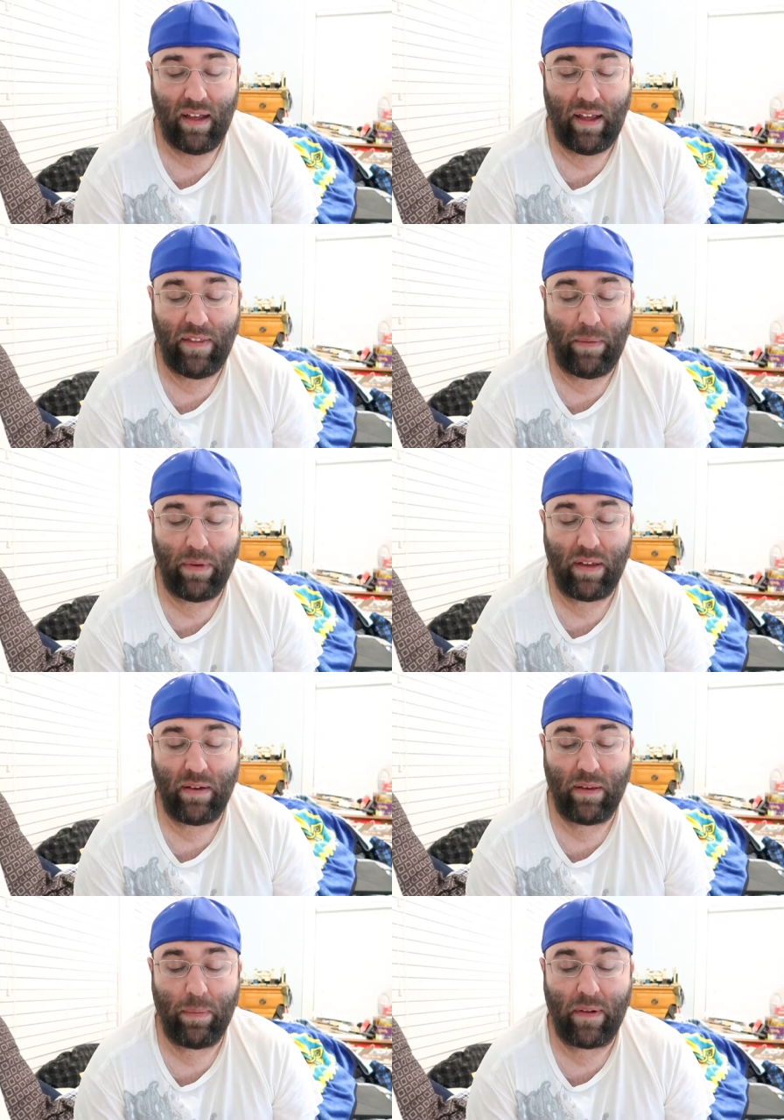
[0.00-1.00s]
And then we cut
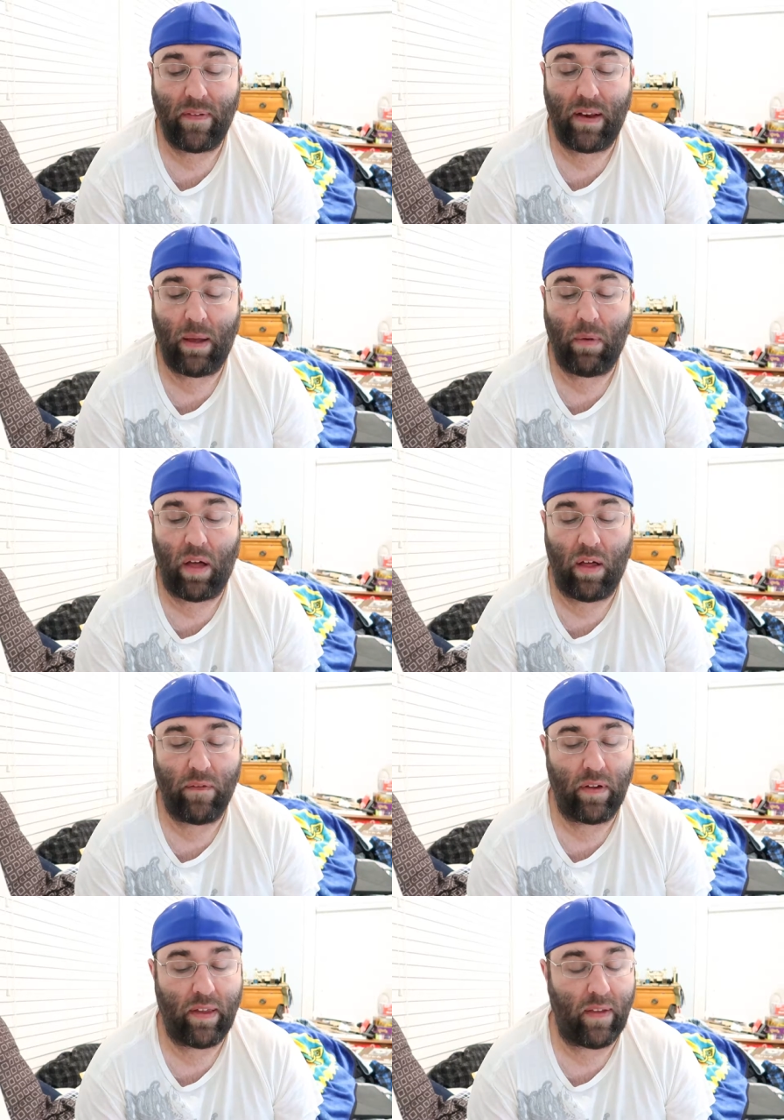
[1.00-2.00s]
to the present day where
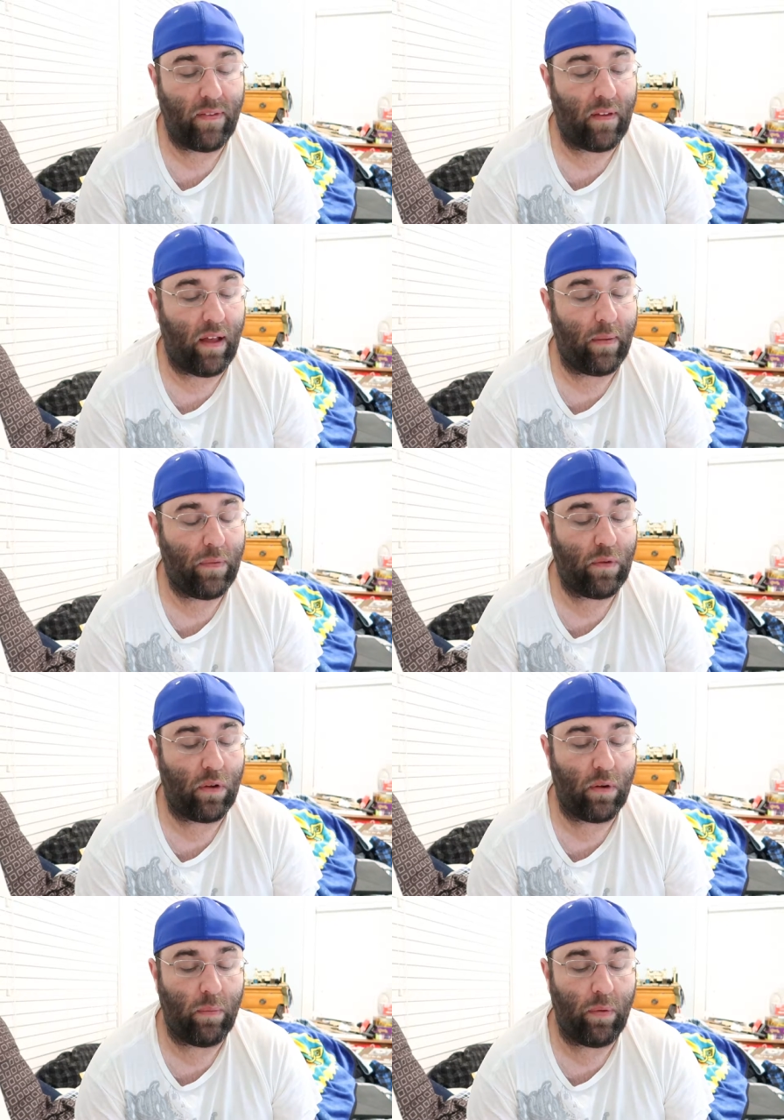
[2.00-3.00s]
Oliver gets um,
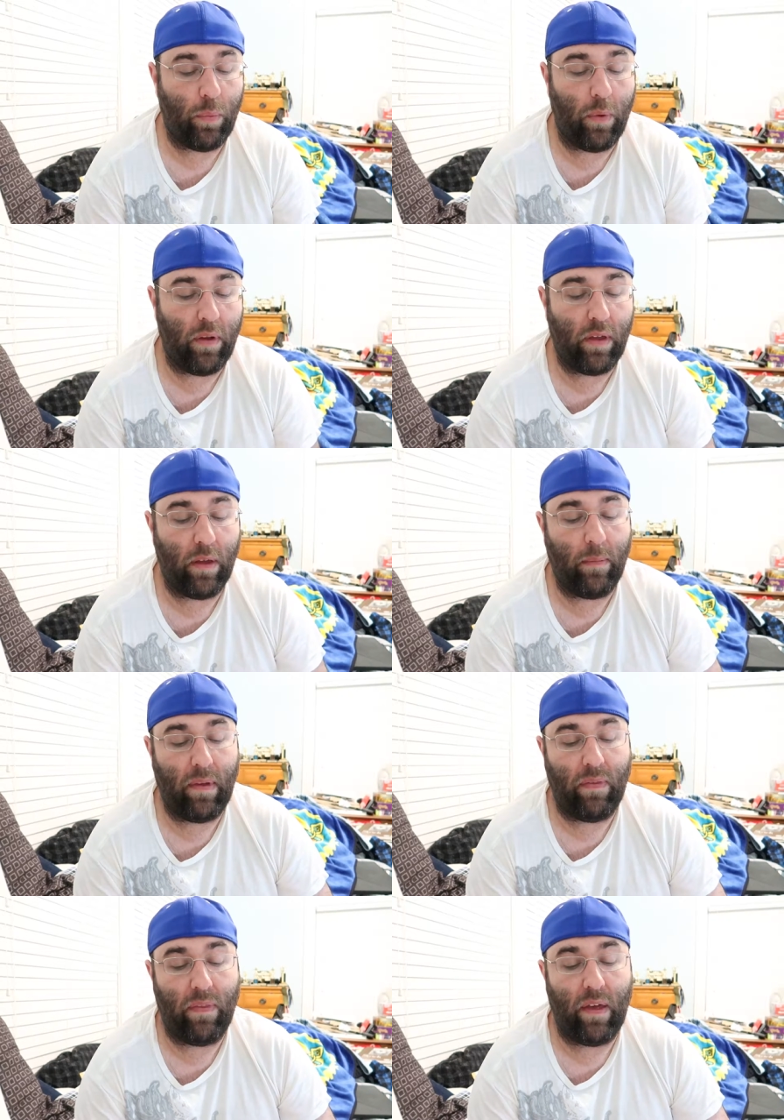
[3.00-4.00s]
stern with William,
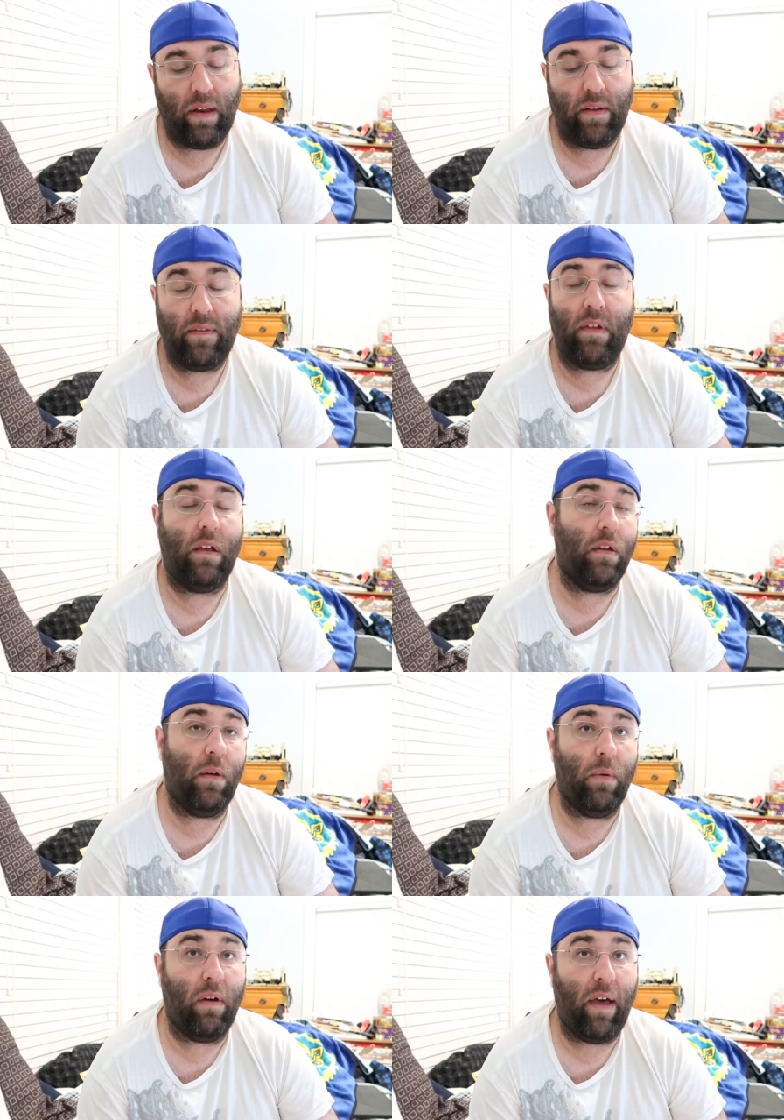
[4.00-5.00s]
and that does not
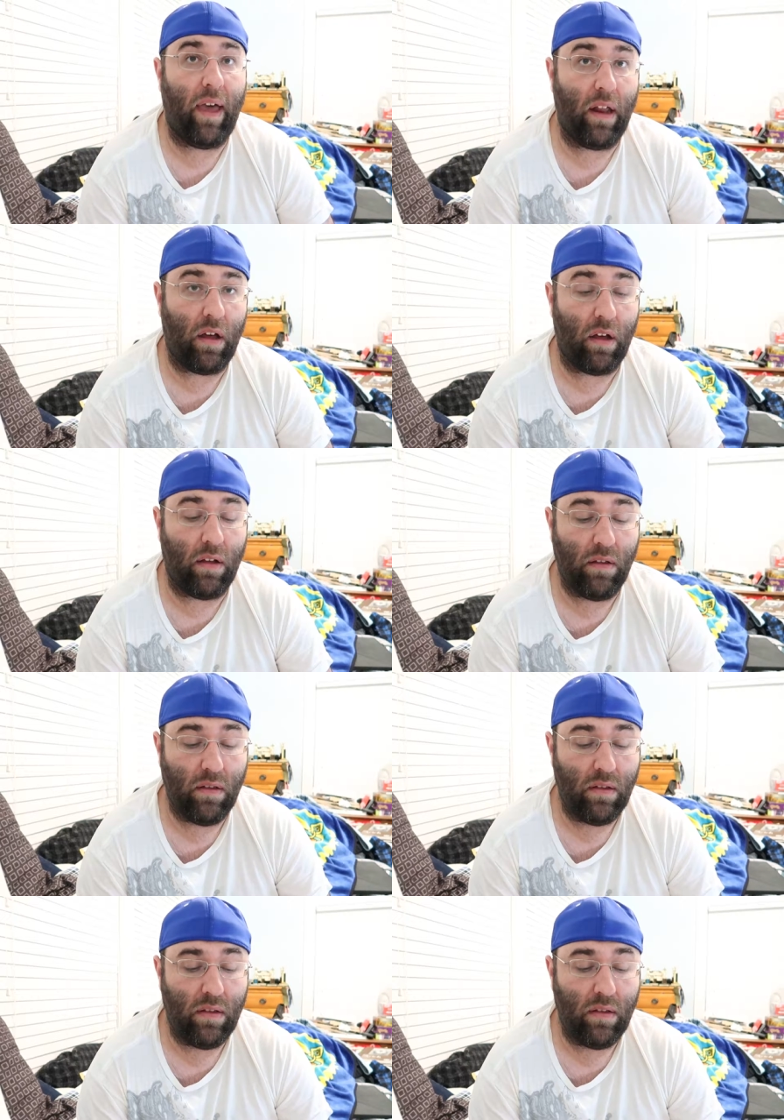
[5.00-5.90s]
go well at all.